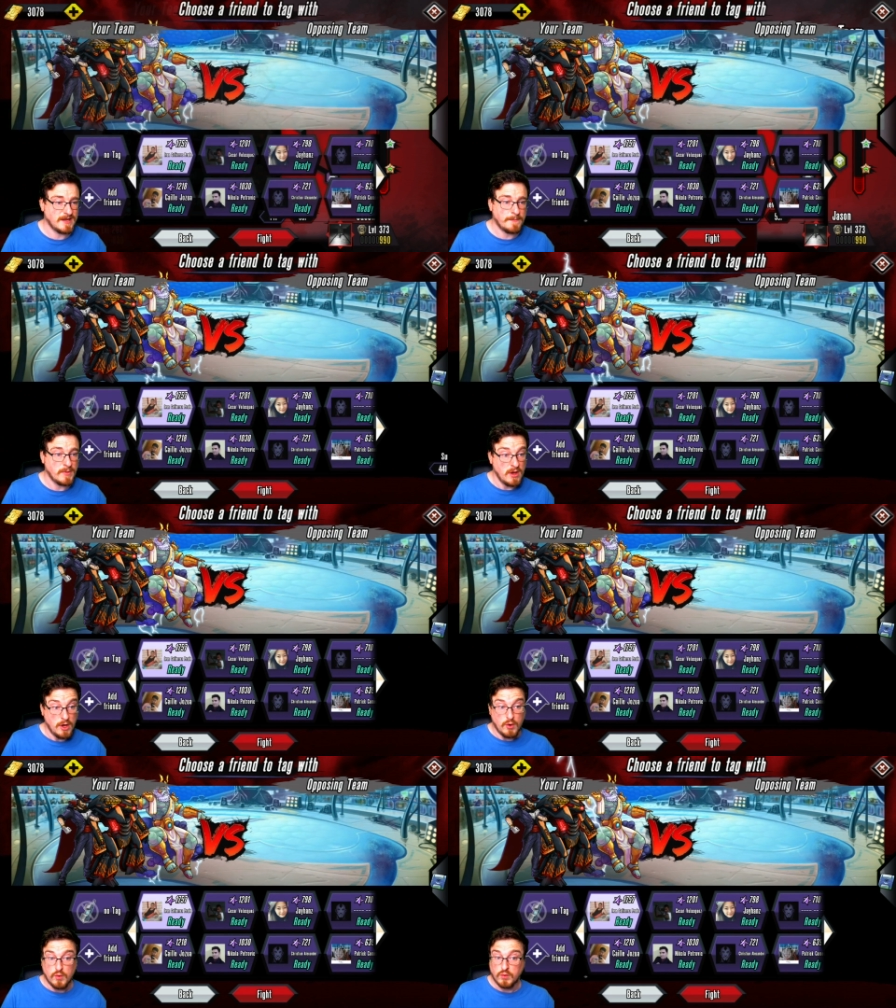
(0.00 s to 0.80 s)
up.
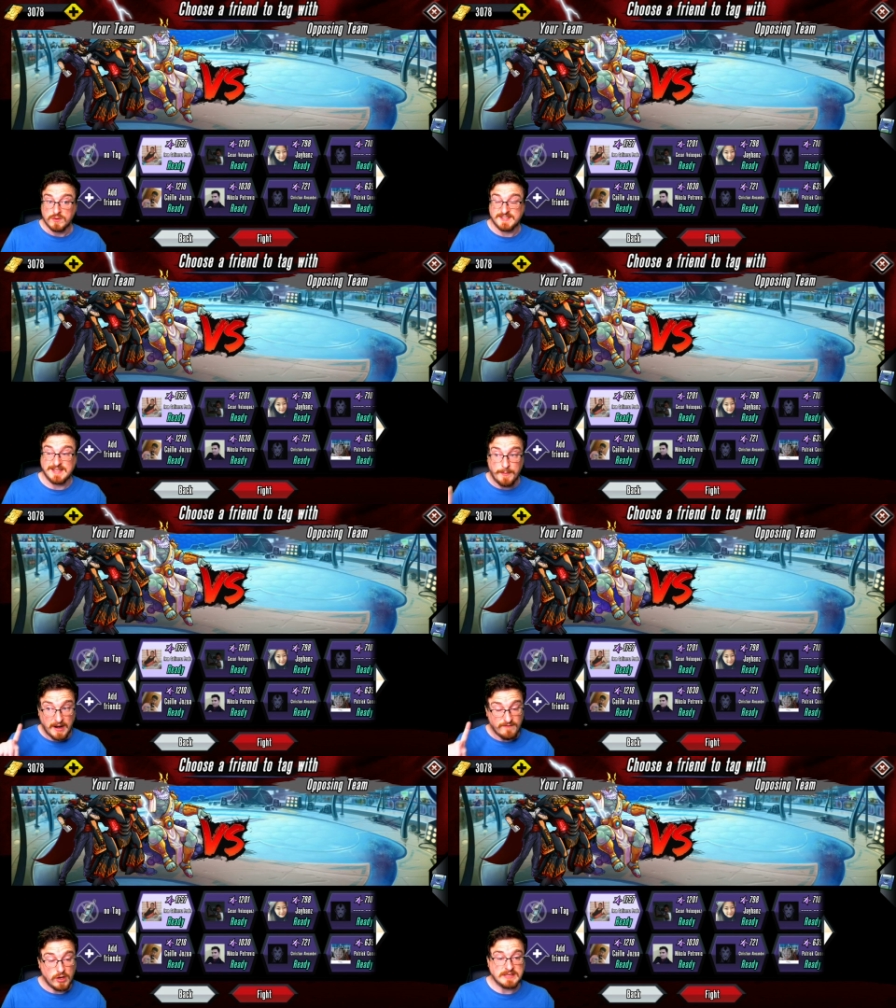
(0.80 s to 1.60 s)
Summer
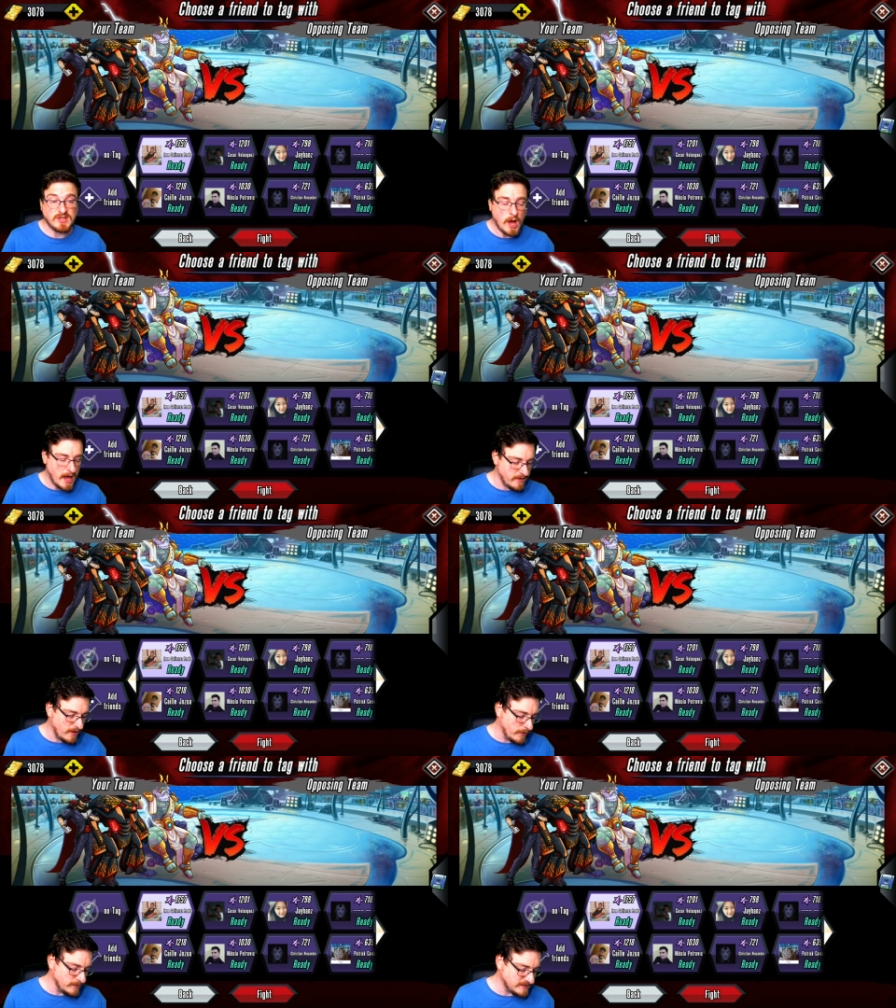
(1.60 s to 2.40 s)
level is higher
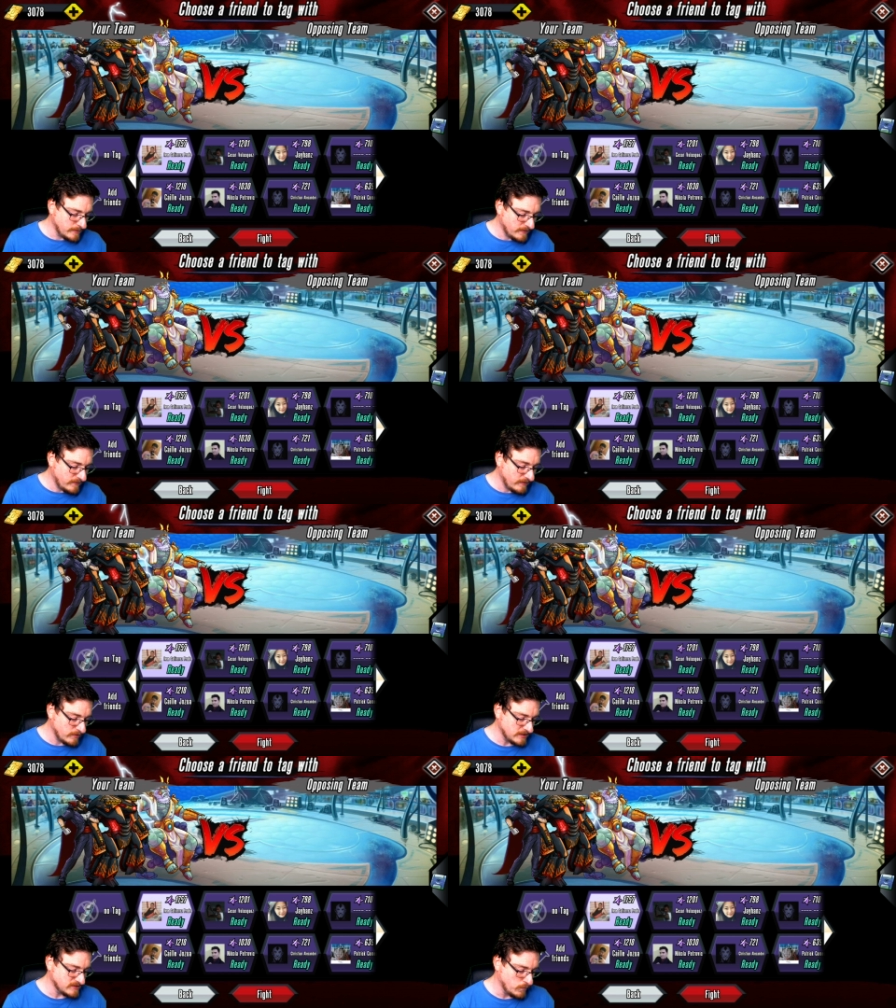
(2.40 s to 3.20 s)
though. Summer
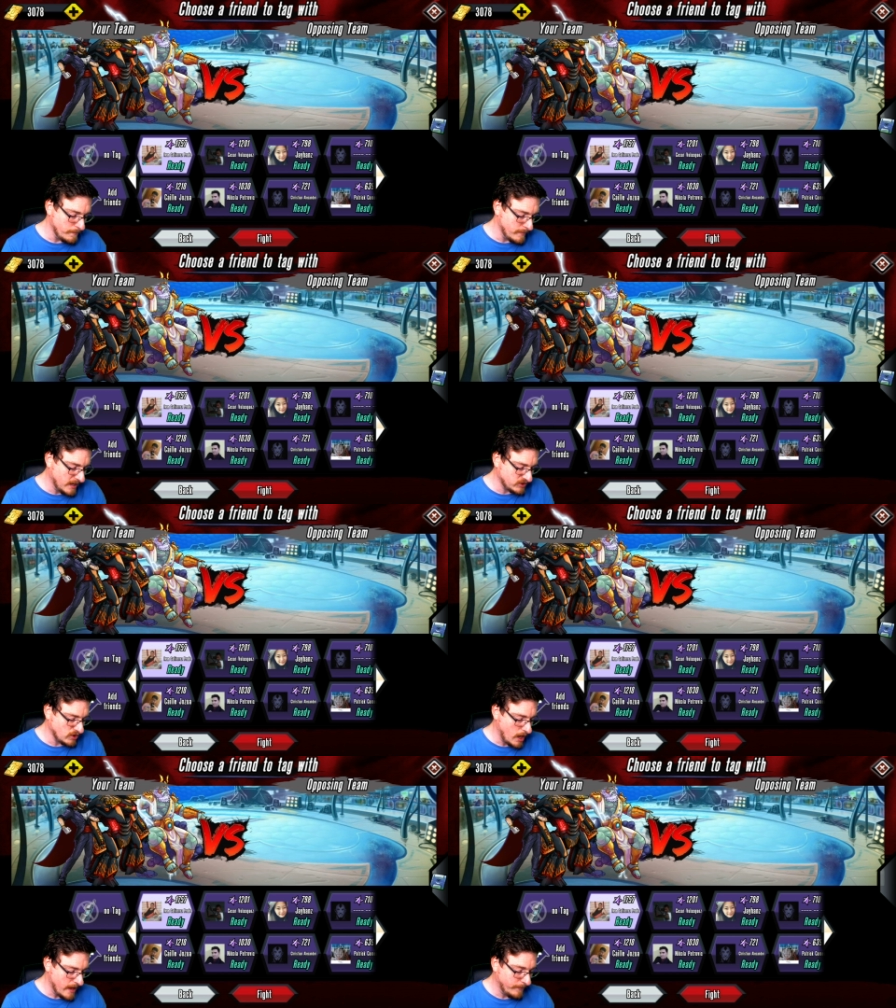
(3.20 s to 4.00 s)
level is much
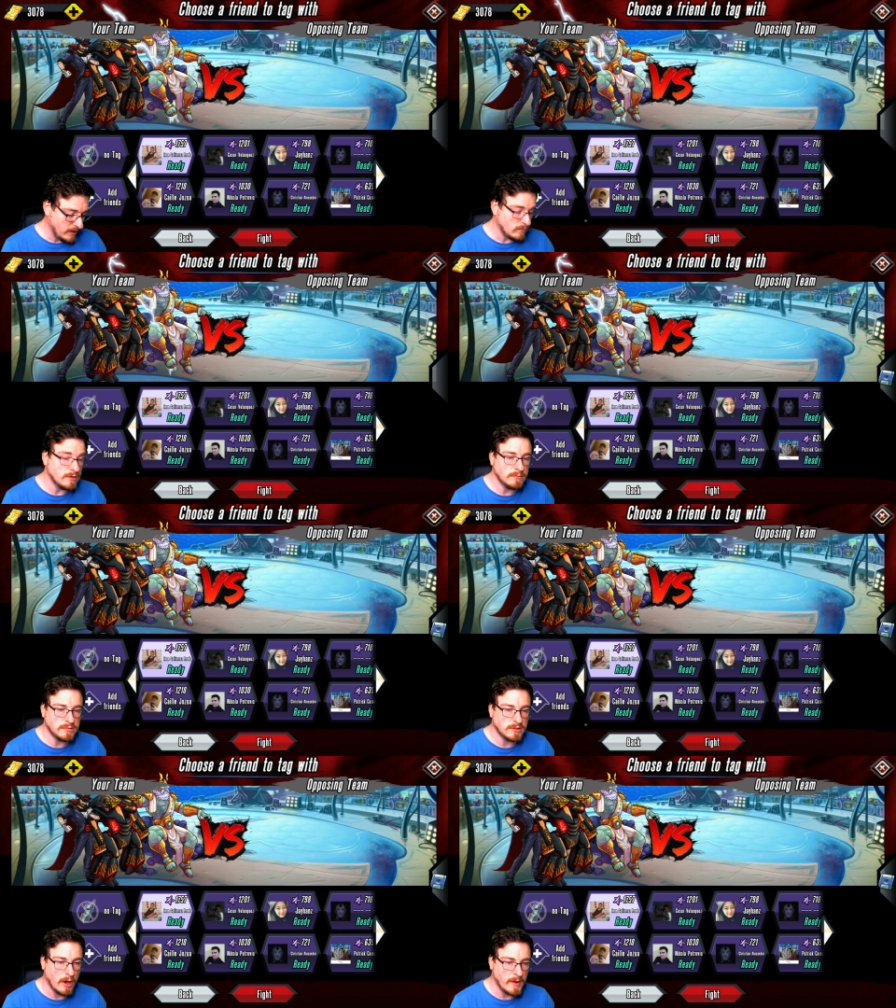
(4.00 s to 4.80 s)
higher. But we'll,
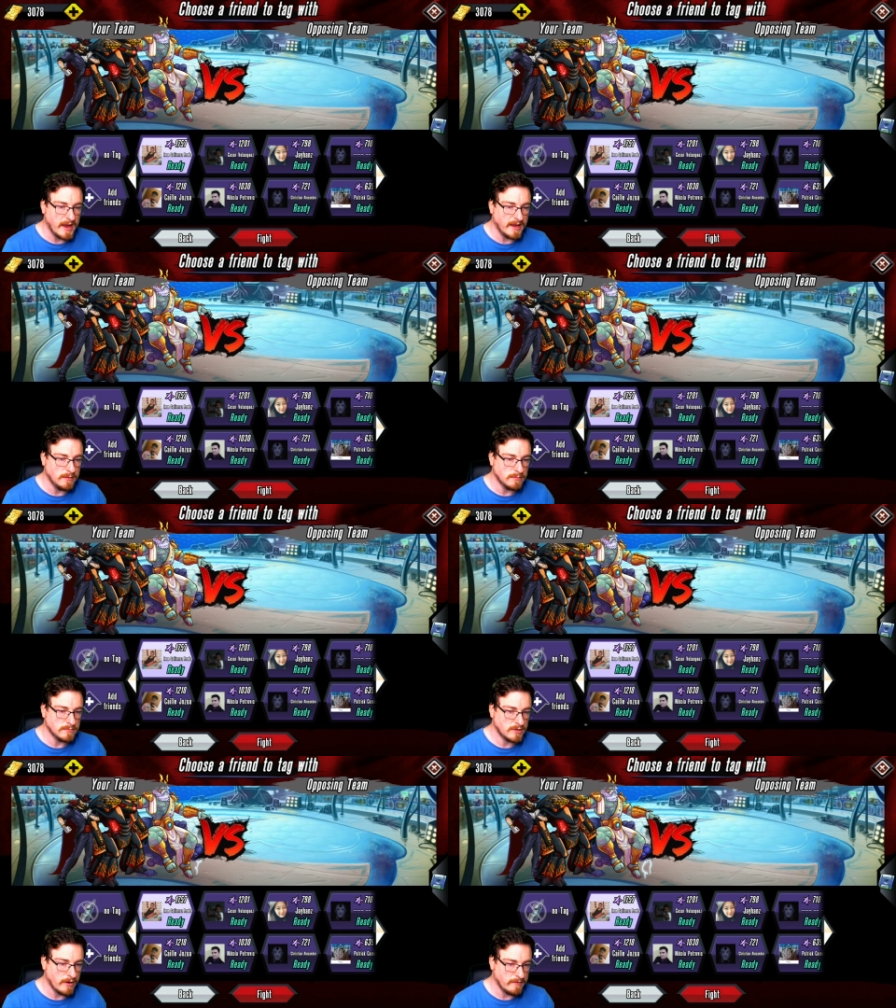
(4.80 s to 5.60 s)
we'll go ahead.
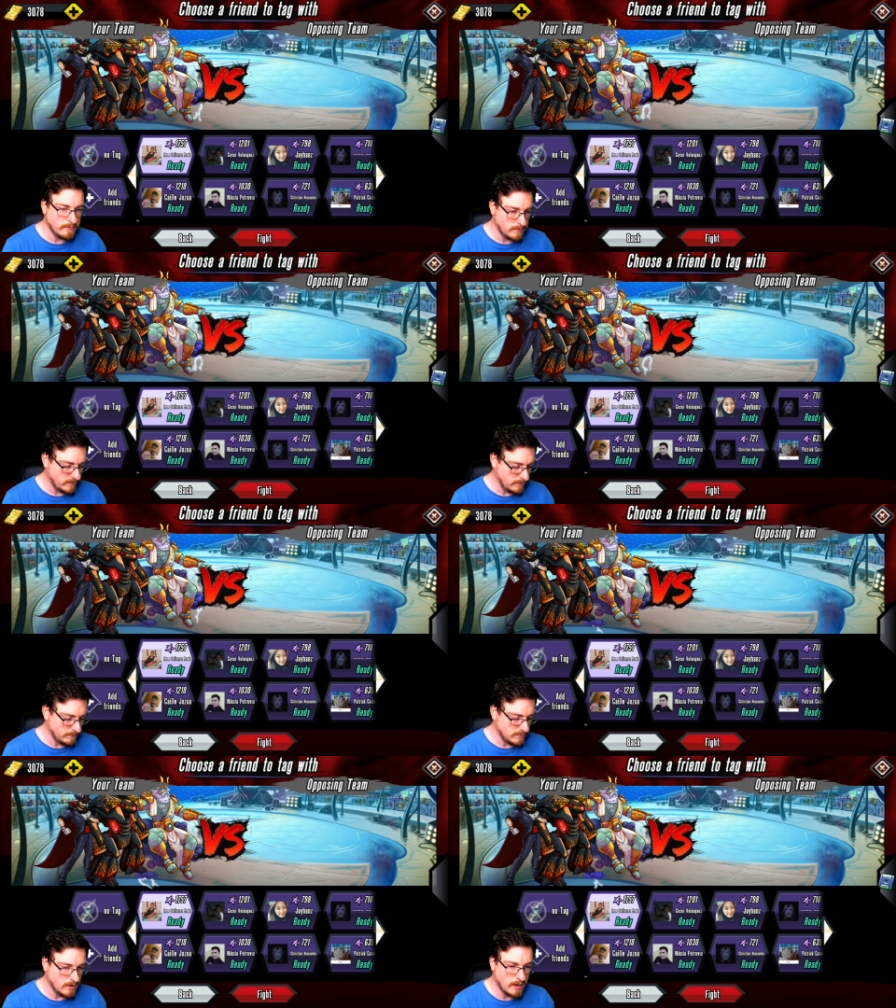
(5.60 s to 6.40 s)
We'll go with it.
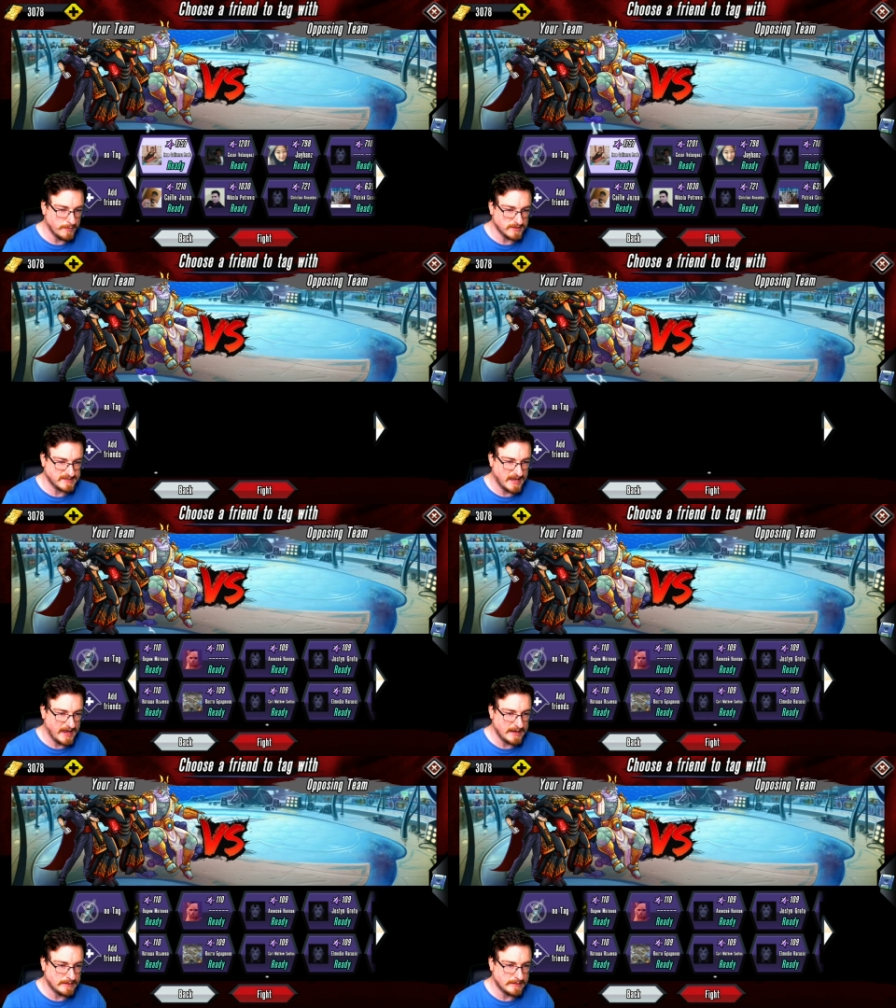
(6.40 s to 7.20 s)
I'm not
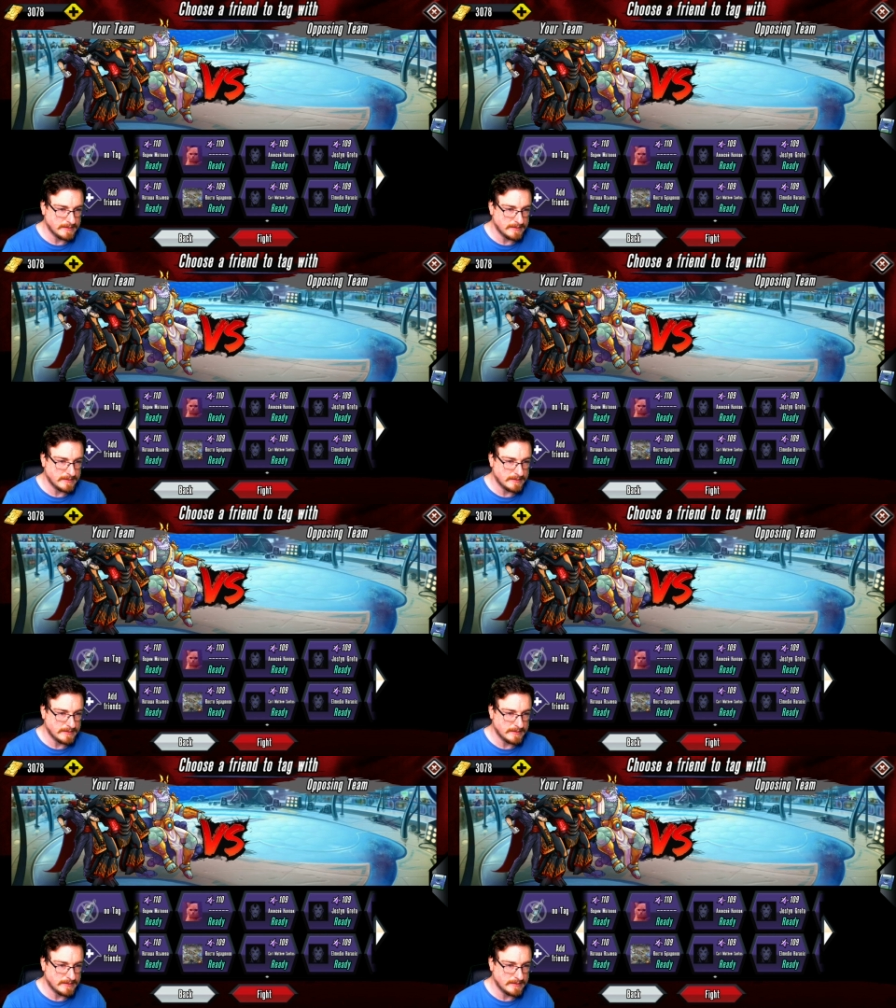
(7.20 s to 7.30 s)
scared.